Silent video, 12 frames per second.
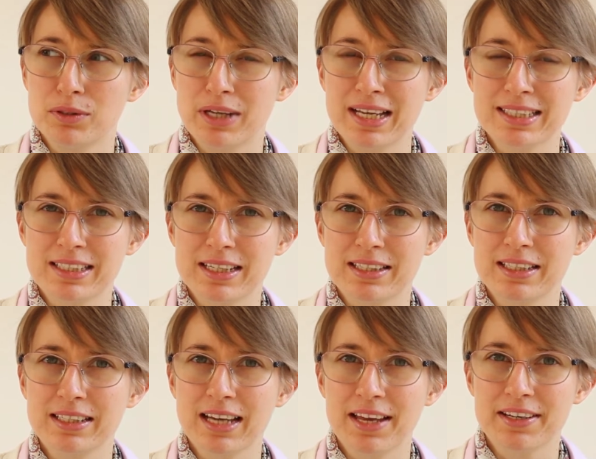US and I
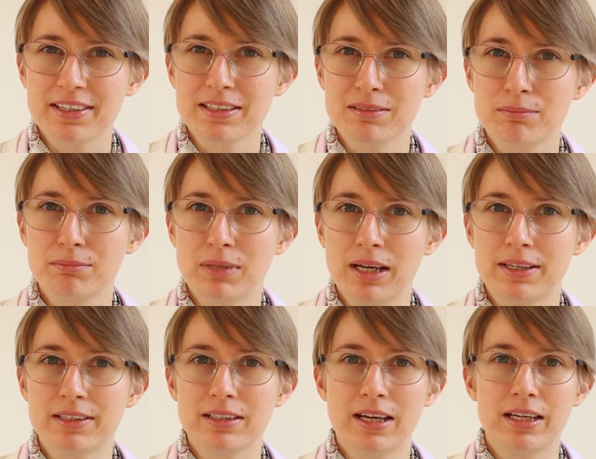think Canada.
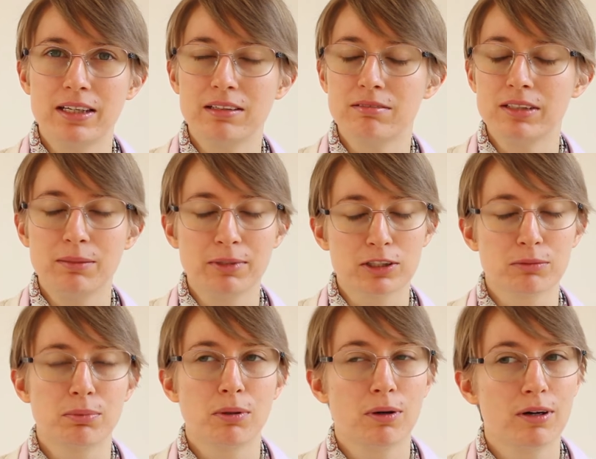And I emailed
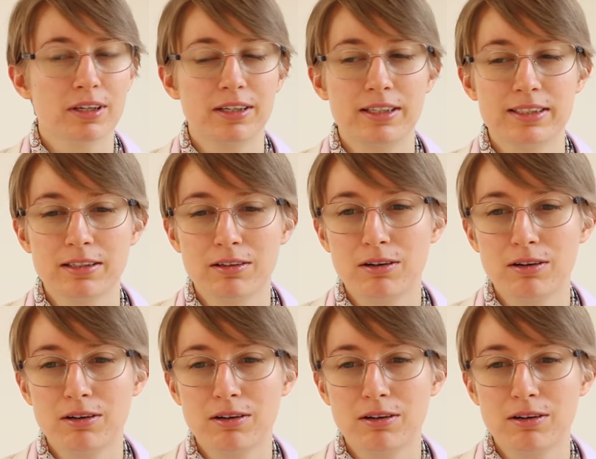support and they said,